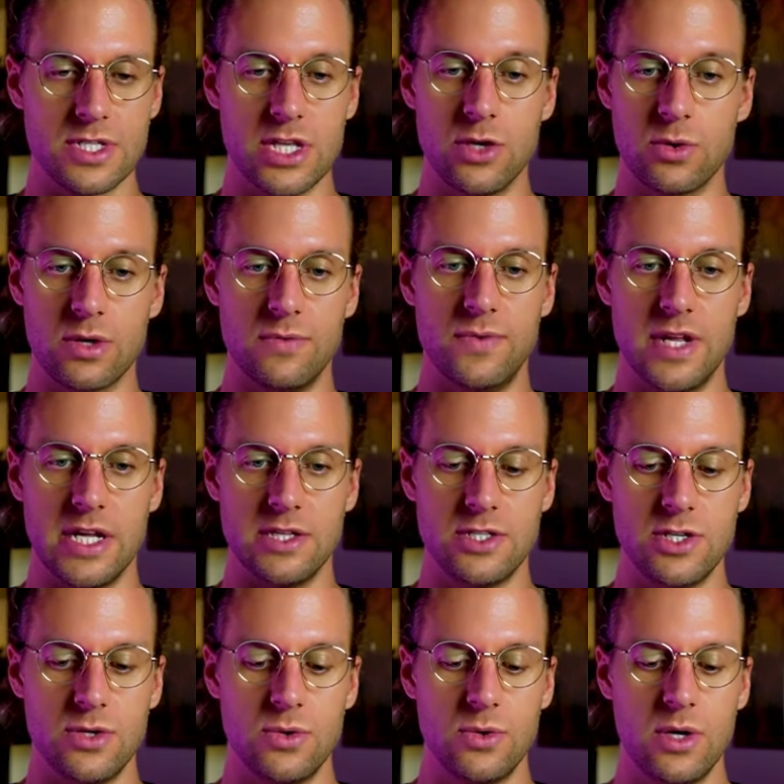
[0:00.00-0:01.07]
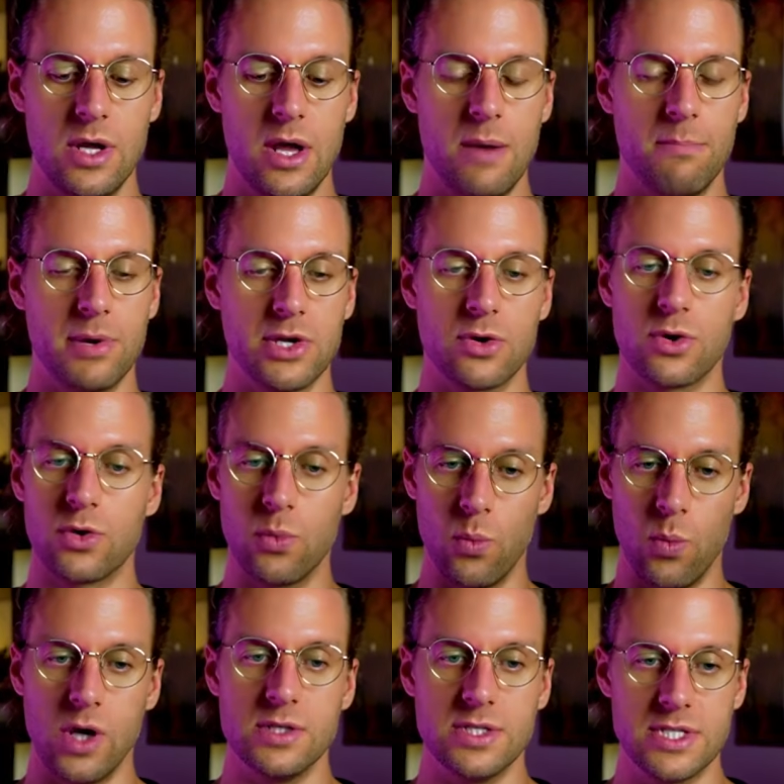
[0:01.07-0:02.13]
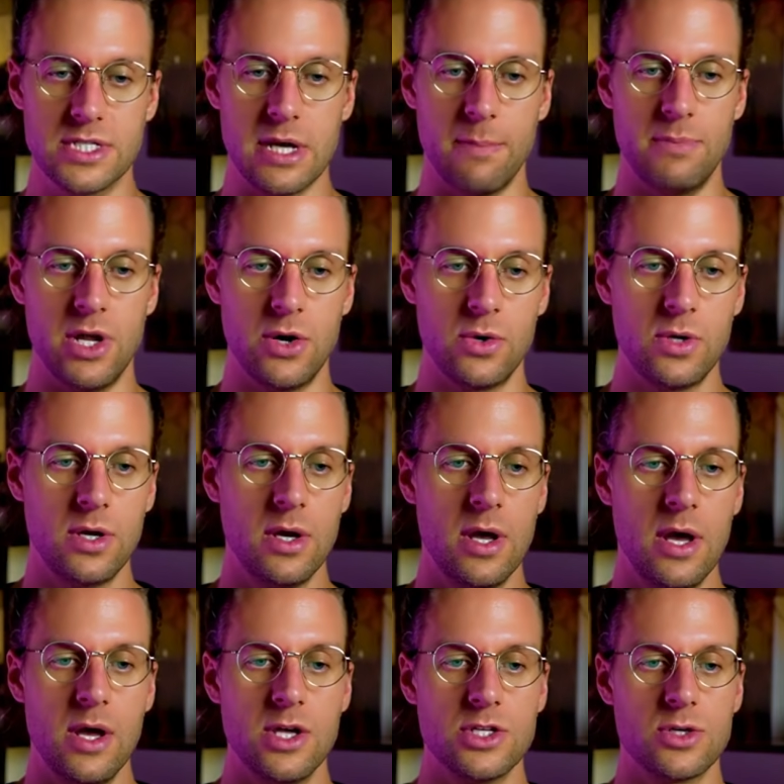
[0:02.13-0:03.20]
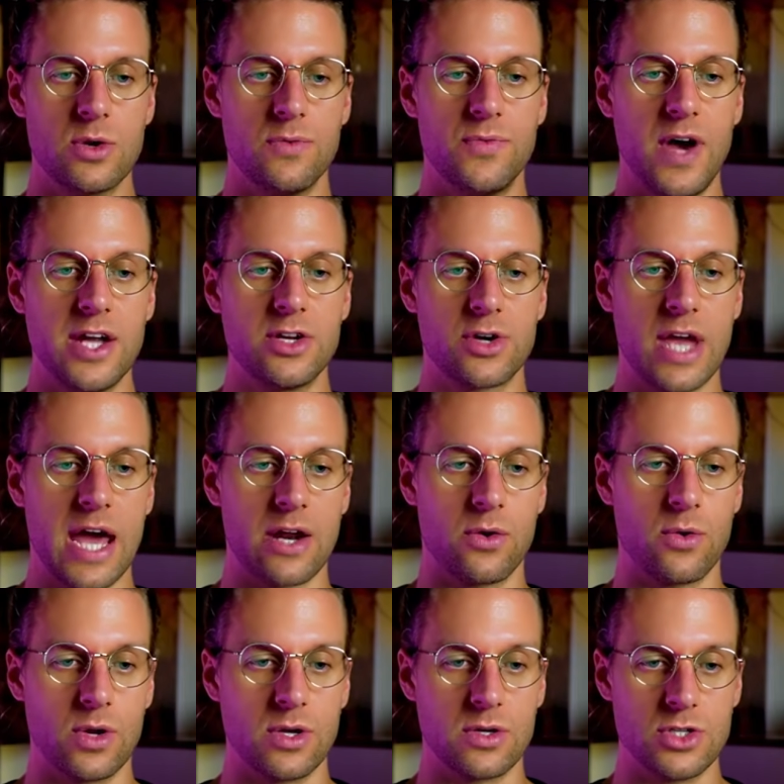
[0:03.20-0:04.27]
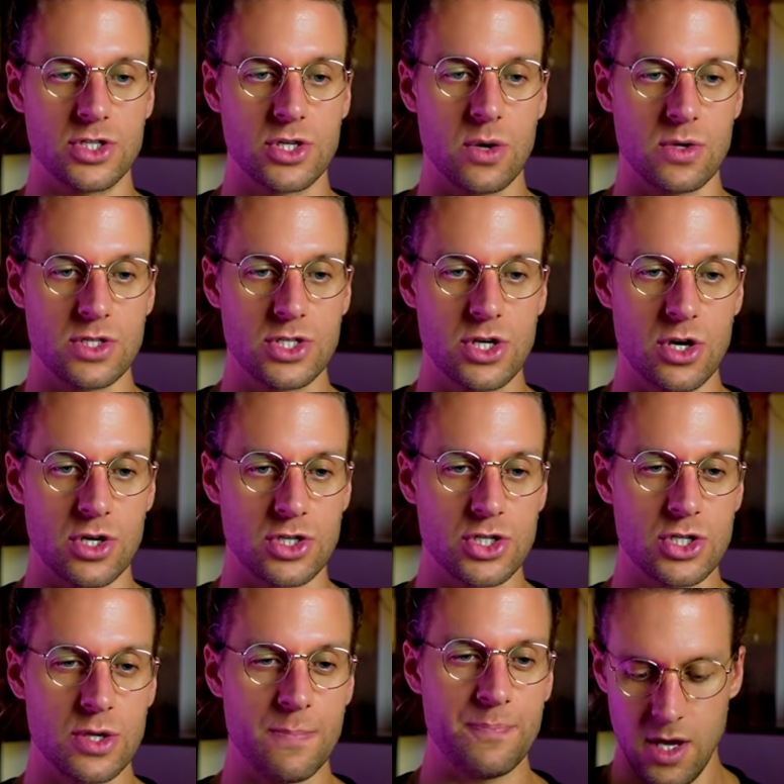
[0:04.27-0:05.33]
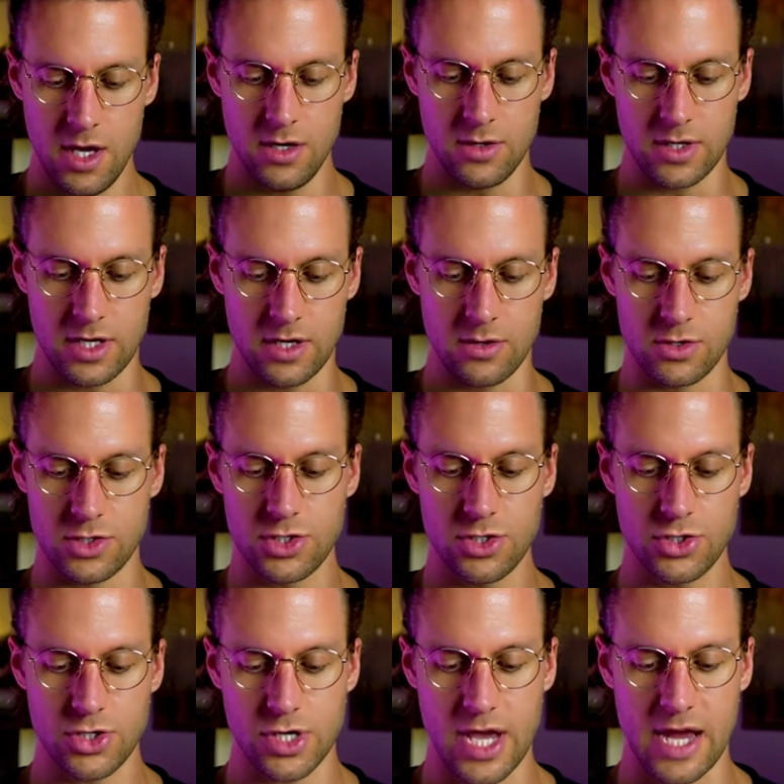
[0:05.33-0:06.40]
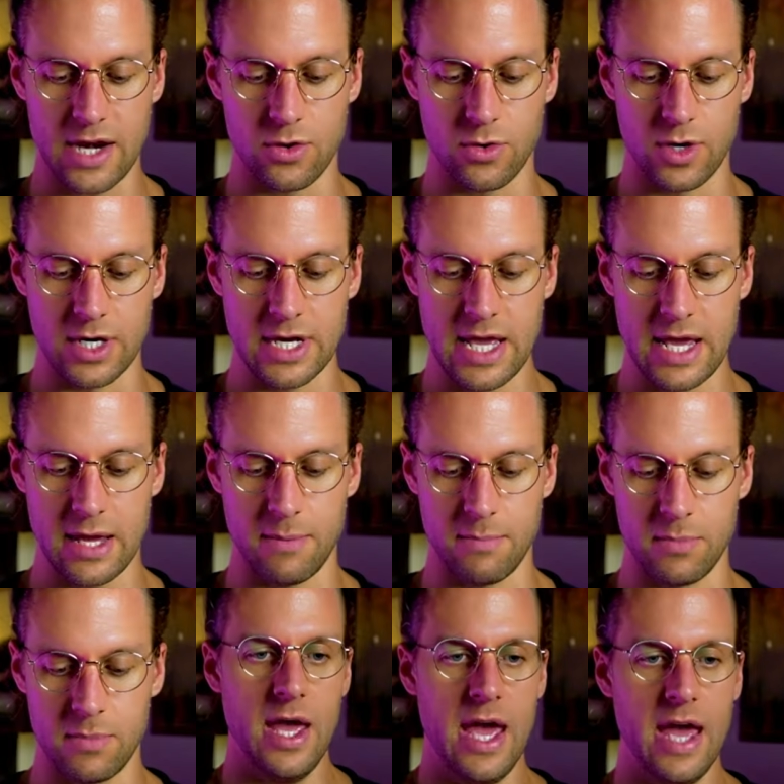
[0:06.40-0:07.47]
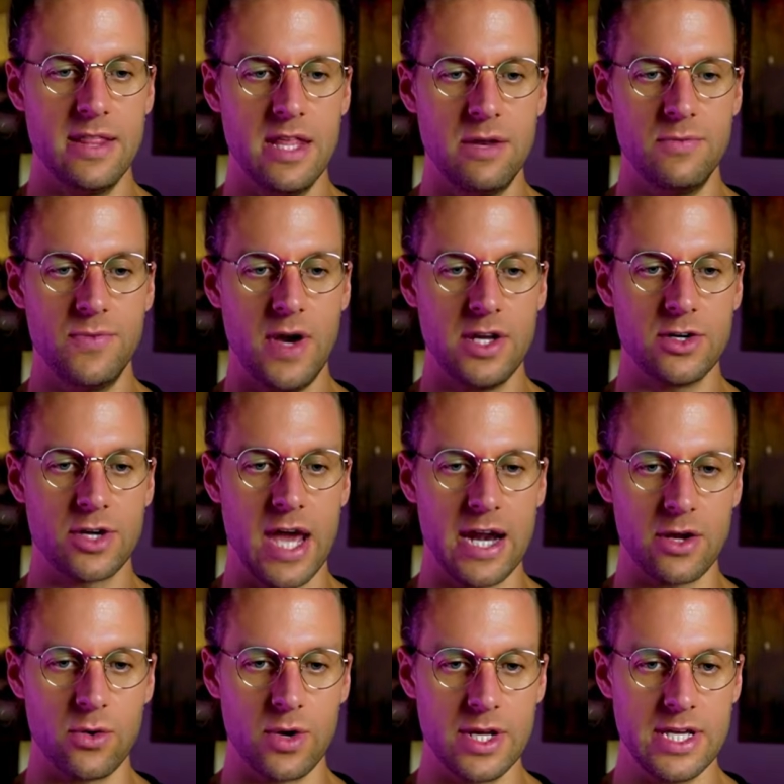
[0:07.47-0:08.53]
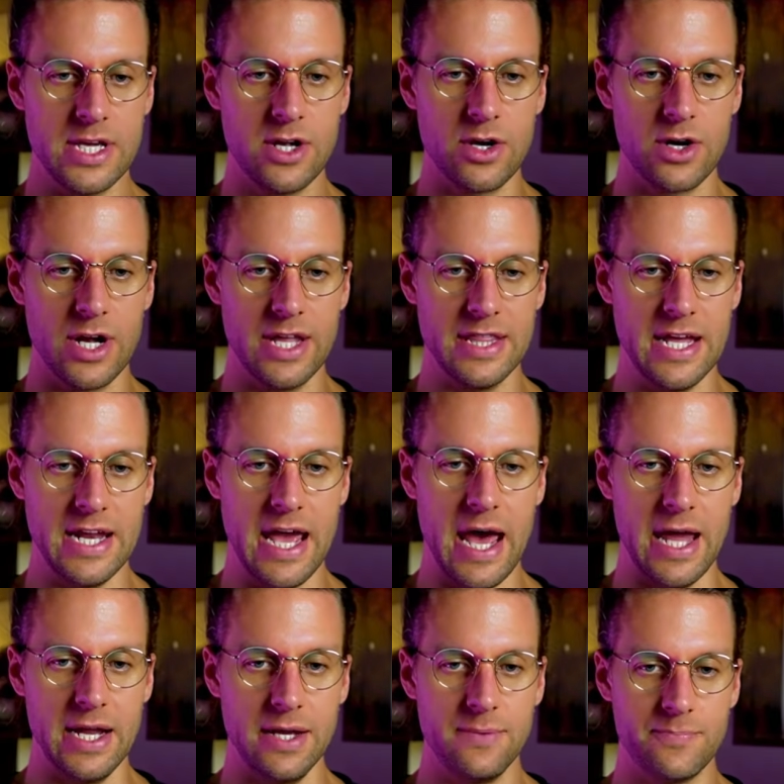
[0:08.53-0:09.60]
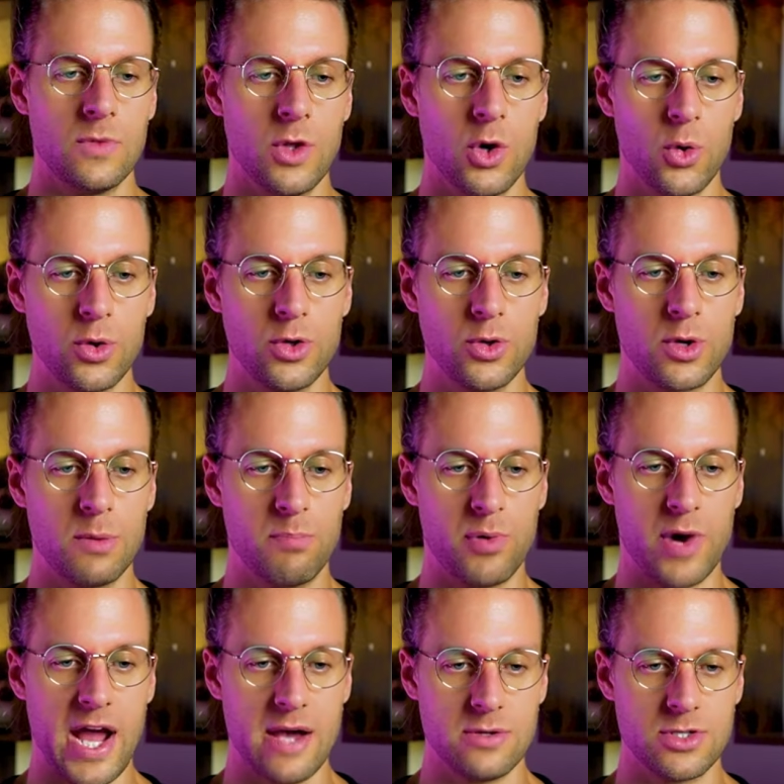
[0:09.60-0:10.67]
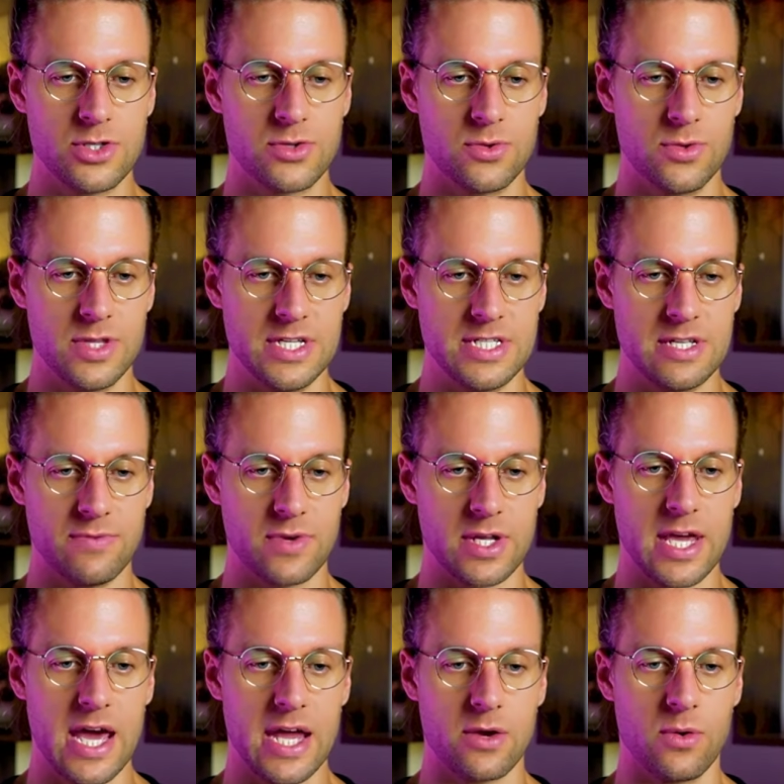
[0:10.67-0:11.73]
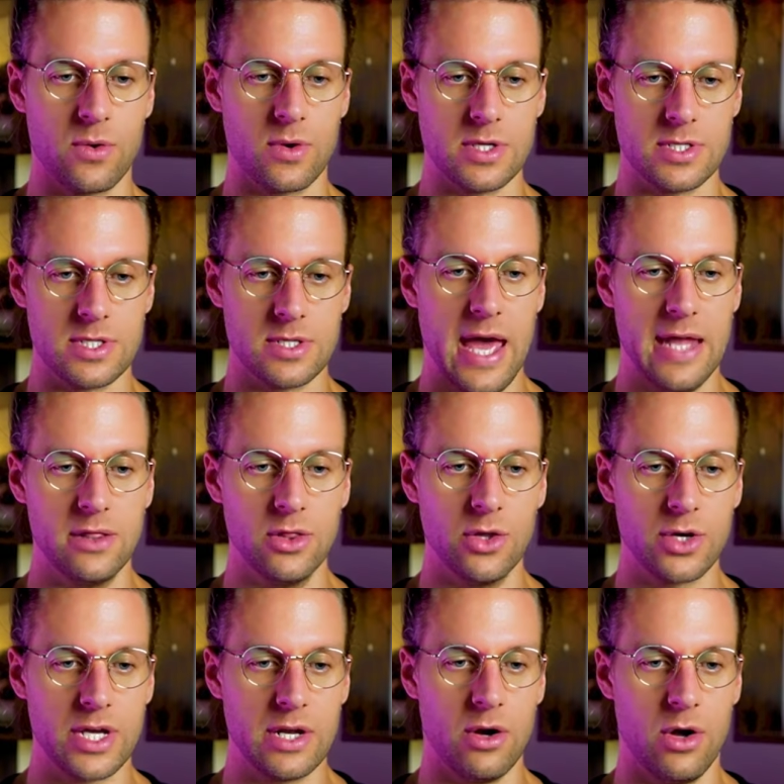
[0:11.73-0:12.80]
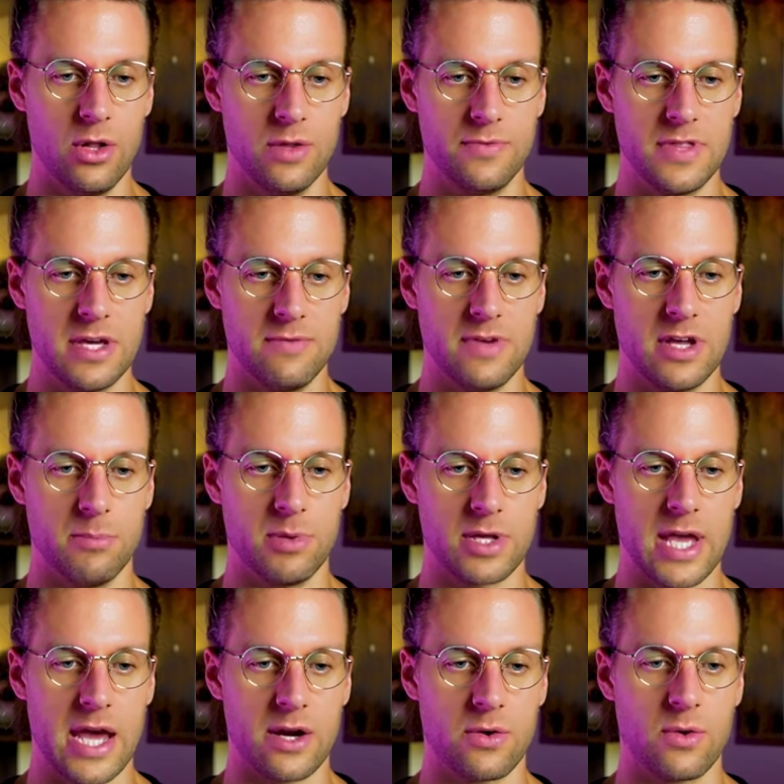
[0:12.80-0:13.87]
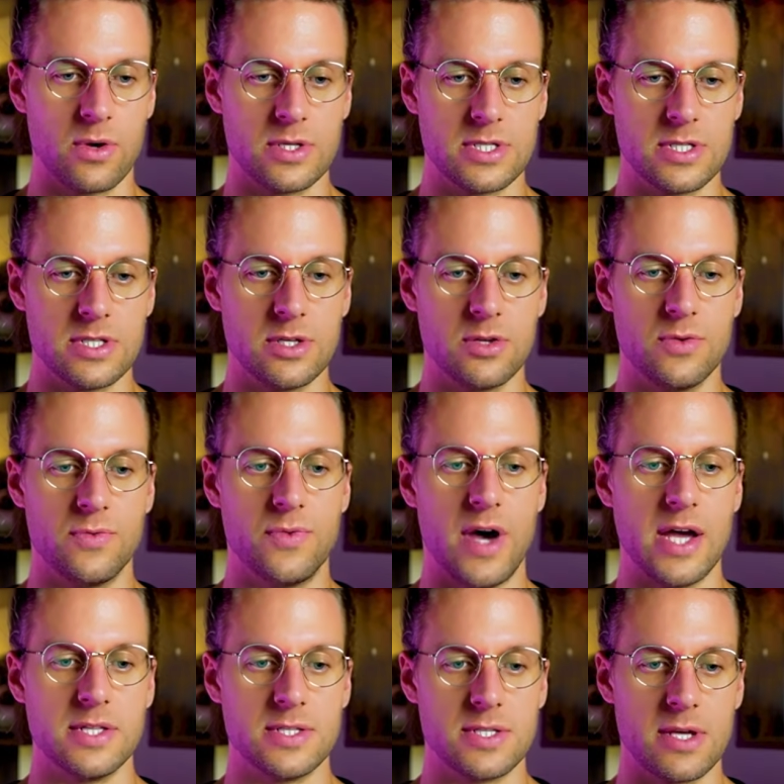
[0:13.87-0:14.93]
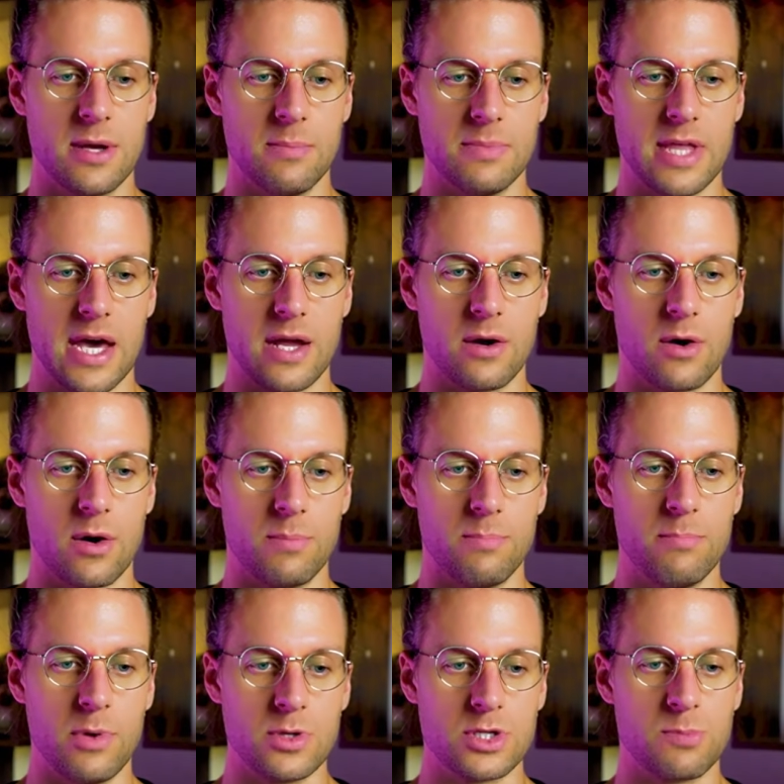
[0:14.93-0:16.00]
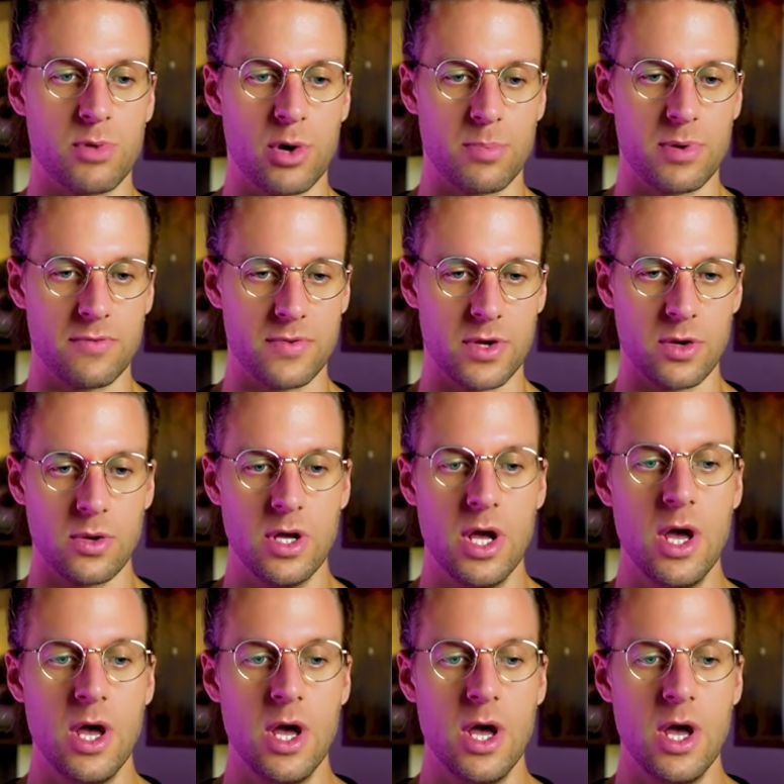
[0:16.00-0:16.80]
that you could fit into, but you're in one subnode. So to find your category, you can just go to search, and you can either search your category name and then find your category here and then add it, or you can browse through these different categories and look at all of the available categories until you find some that are most appropriate for you.